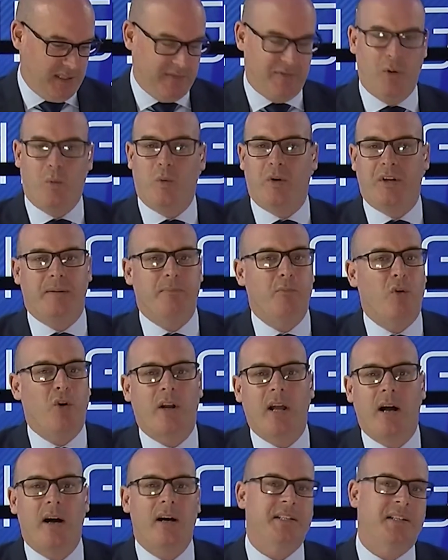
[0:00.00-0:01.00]
If I wanted more
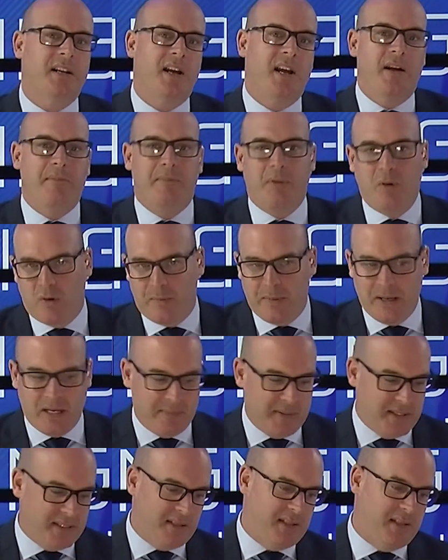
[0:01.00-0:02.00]
cars, build a bigger
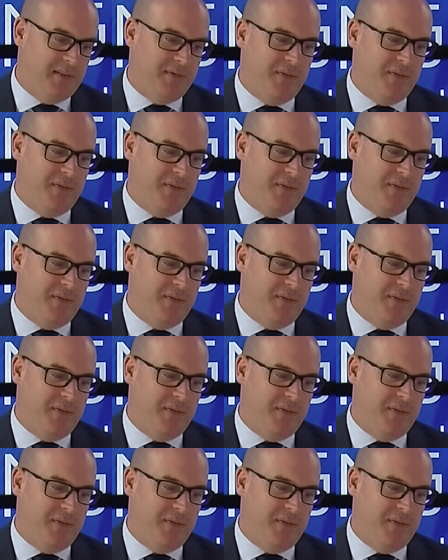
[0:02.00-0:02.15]
business.